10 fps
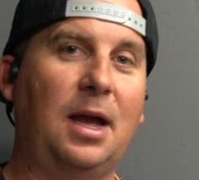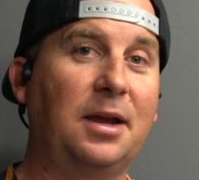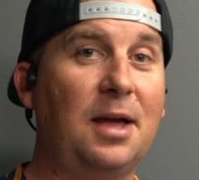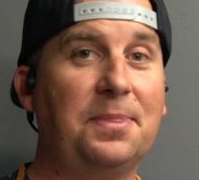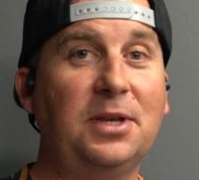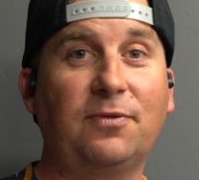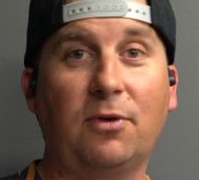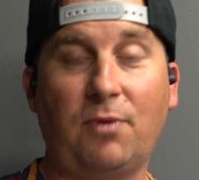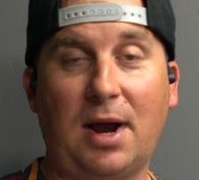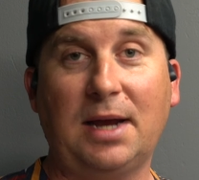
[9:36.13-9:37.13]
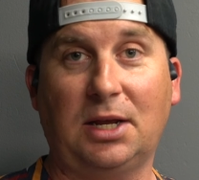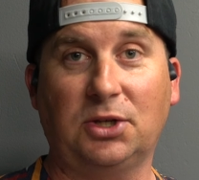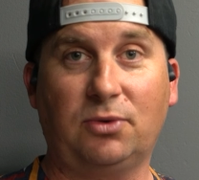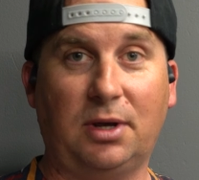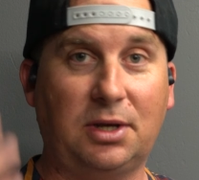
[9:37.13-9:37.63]
I got these for writing
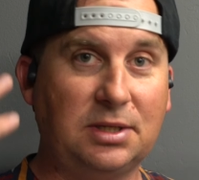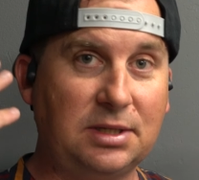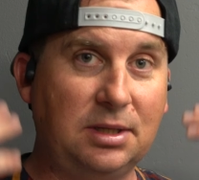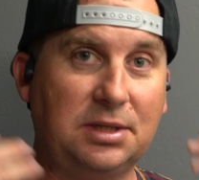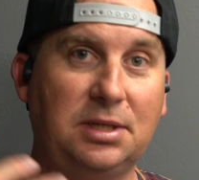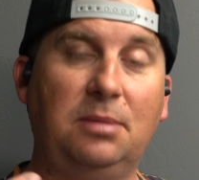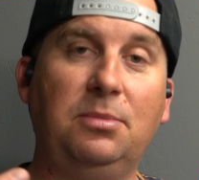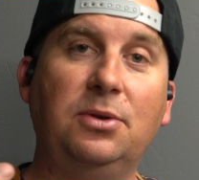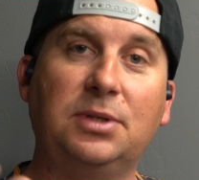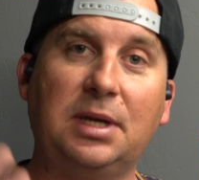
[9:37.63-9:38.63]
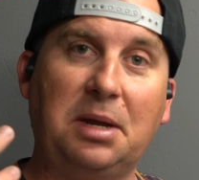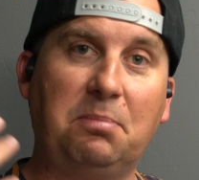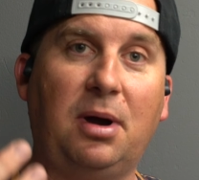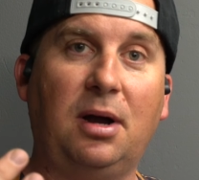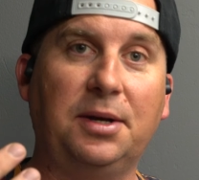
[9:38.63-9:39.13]
so I could still listen to music
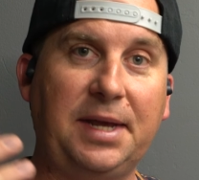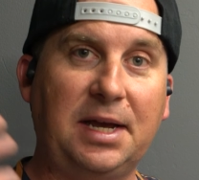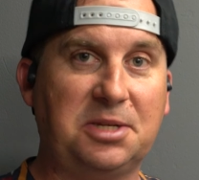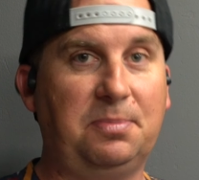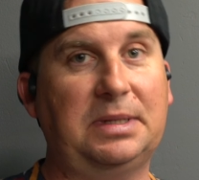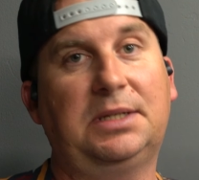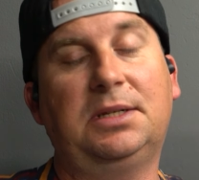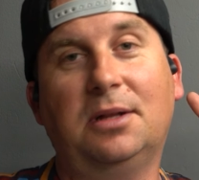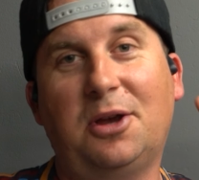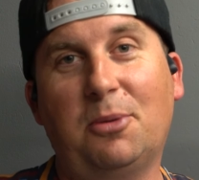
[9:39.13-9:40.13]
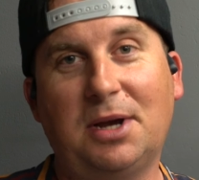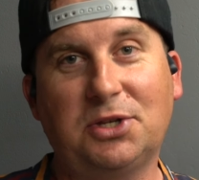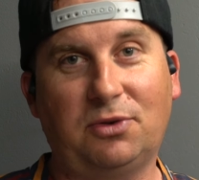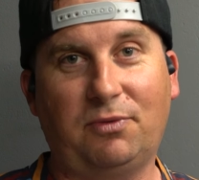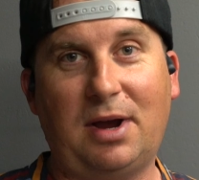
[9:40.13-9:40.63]
and podcasts, but still hear my
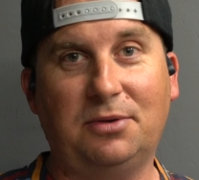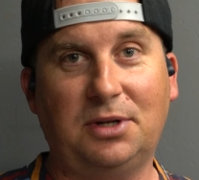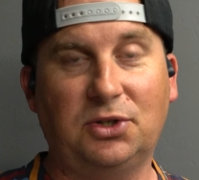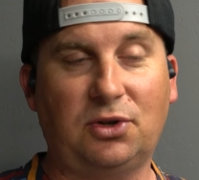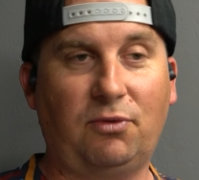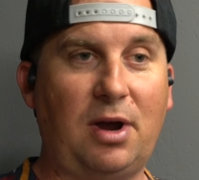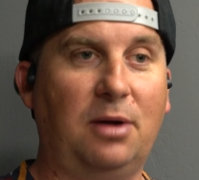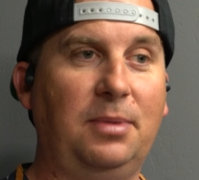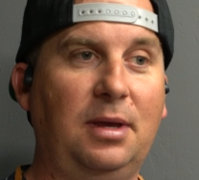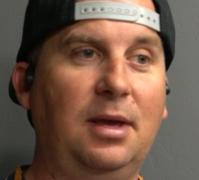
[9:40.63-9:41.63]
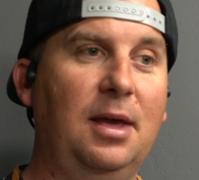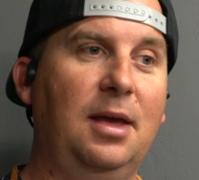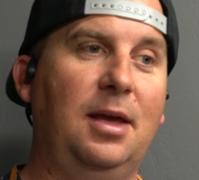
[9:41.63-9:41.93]
surroundings around me,